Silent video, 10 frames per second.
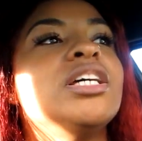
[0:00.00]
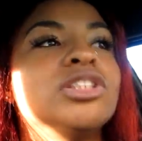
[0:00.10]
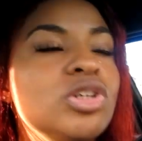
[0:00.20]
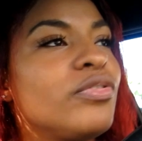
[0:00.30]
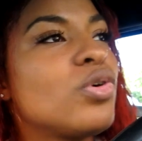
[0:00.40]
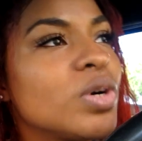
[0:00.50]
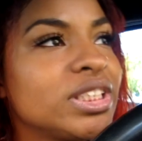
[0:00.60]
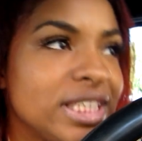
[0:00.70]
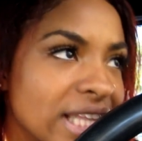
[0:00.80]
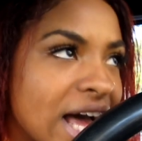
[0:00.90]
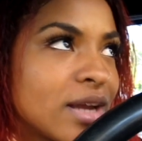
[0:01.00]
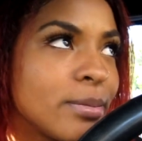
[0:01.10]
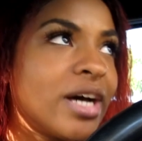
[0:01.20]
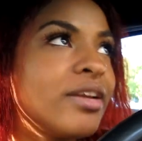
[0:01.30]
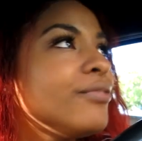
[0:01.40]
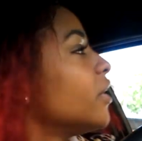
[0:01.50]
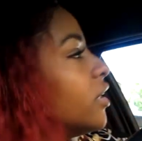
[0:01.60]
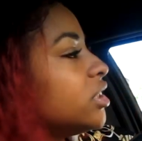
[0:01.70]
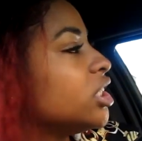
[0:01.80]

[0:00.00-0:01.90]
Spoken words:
So, of course, he lied about it first.